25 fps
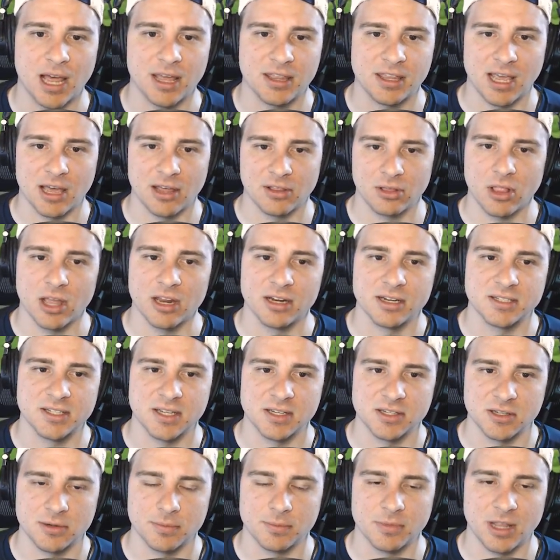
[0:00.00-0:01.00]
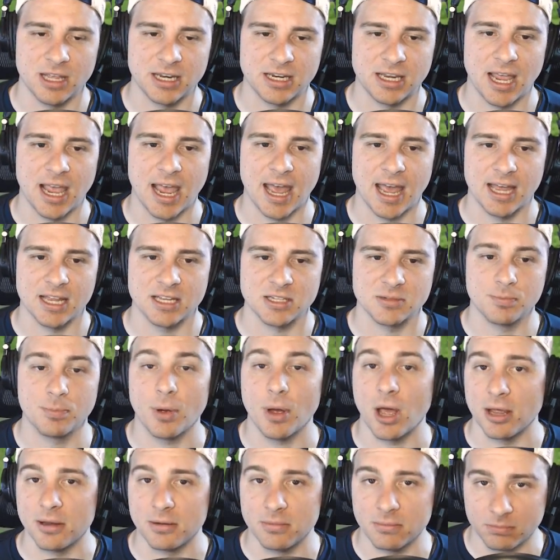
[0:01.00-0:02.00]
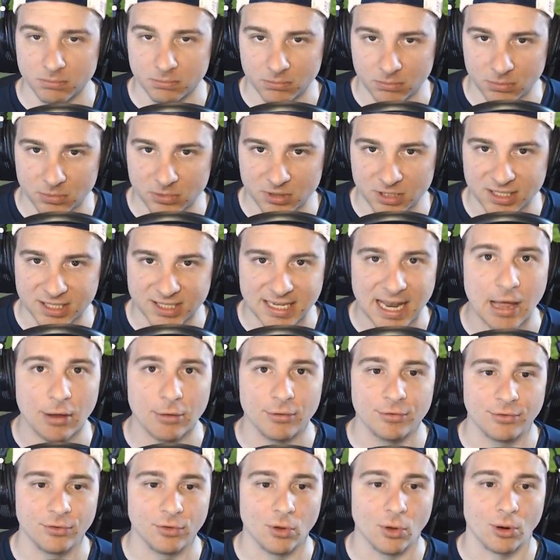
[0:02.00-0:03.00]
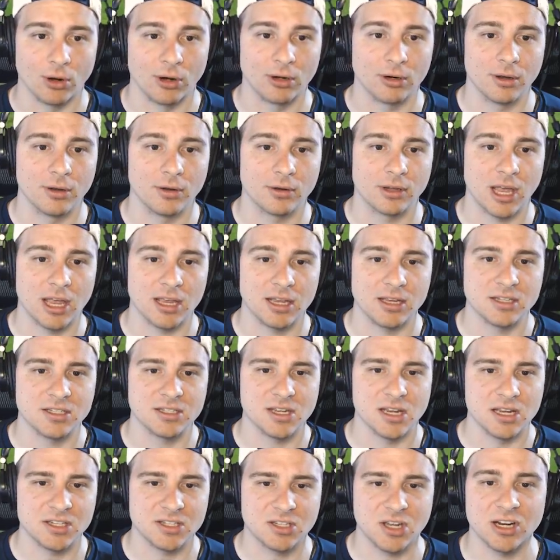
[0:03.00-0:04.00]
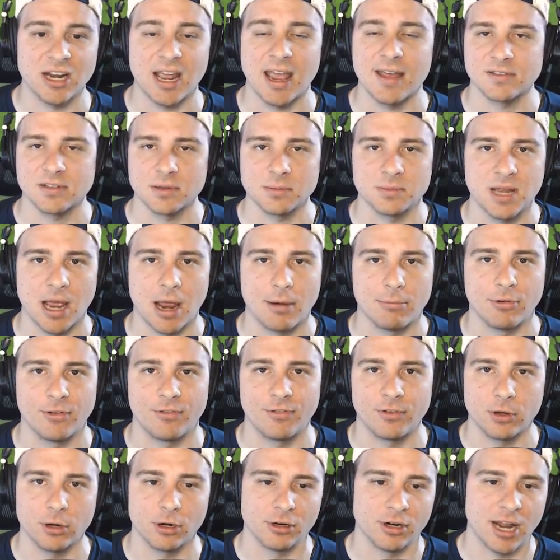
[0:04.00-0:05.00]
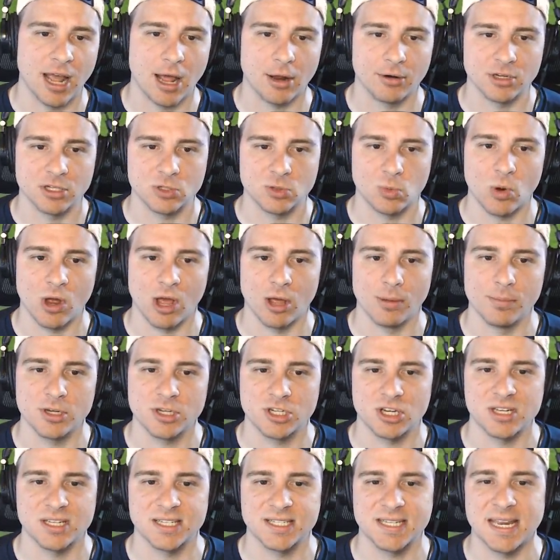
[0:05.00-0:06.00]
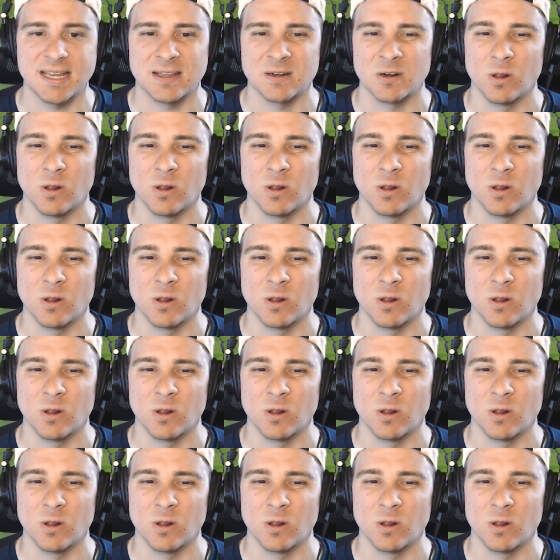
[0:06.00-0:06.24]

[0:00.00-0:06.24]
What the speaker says: the athleticism that he has. But it's a solid floor, okay? He's going to have some time to figure it out as well. Michigan's taken a